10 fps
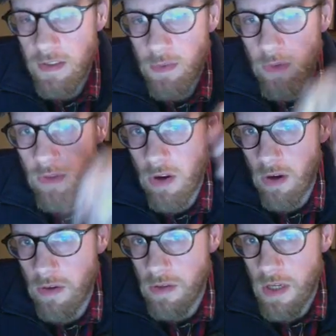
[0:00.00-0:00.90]
we've
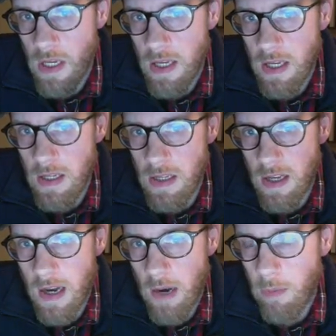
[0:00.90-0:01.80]
learned,
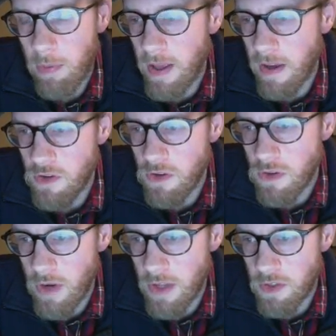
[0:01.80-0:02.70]
DNA replication,
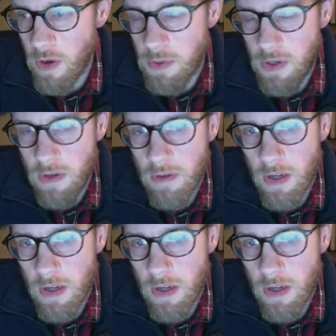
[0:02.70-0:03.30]
transcription, and